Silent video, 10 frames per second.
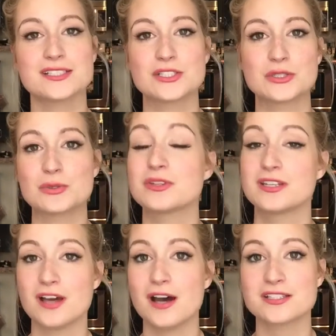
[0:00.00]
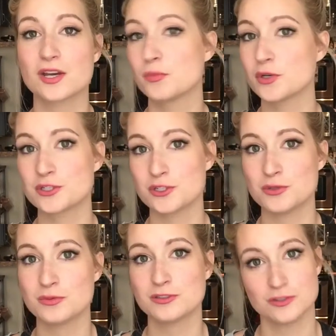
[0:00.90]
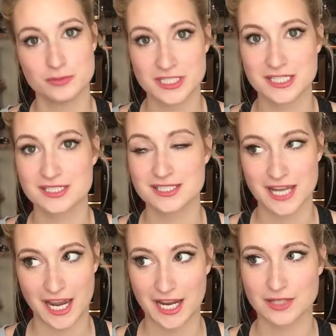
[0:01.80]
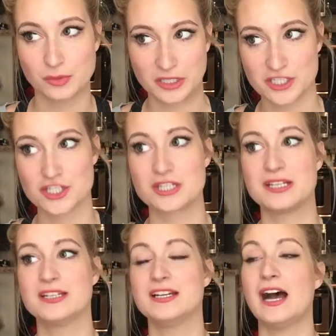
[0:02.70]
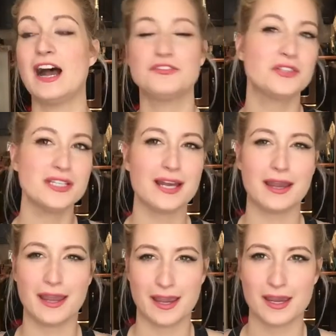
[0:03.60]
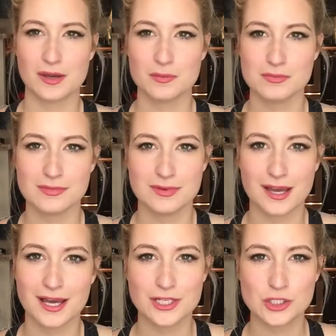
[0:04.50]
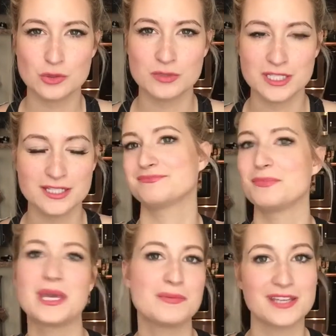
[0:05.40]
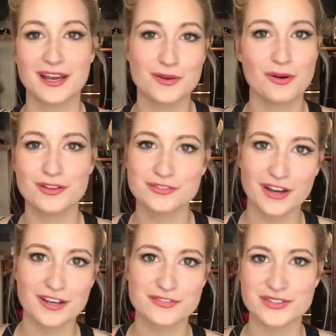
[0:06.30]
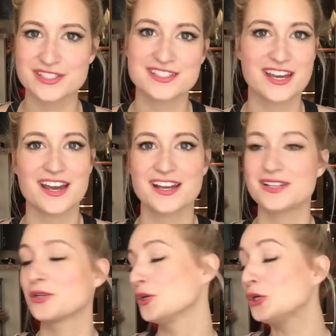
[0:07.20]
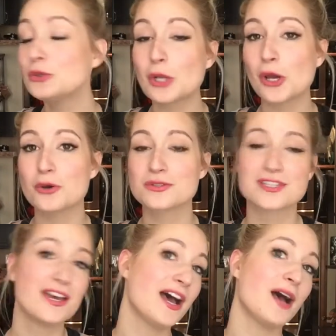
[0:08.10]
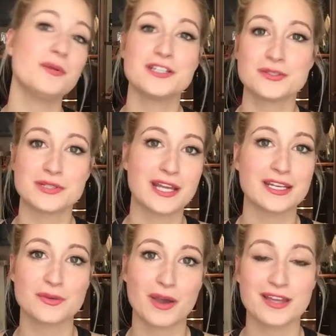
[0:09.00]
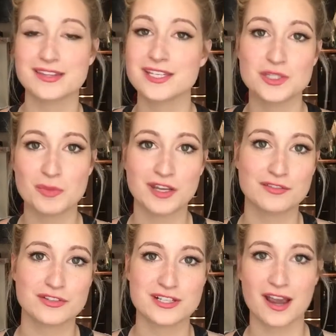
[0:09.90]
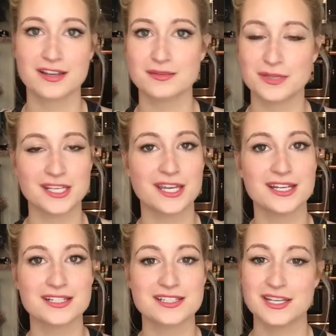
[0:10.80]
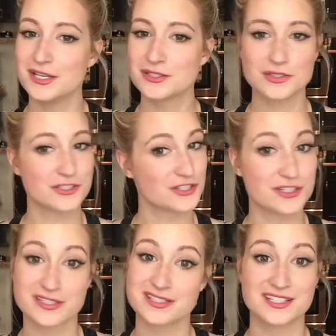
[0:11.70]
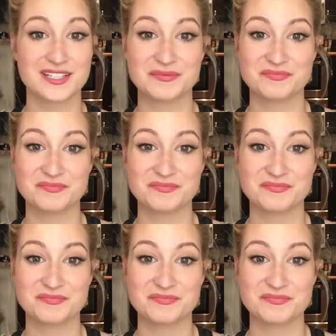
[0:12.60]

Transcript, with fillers: to do the Not a Booktube Newbie tag, which I feel like I am a newbie. Maybe I qualify for this tag. Who knows? I'm gonna do it anyway. Thank you, Megan, for tagging me in it. So let's just,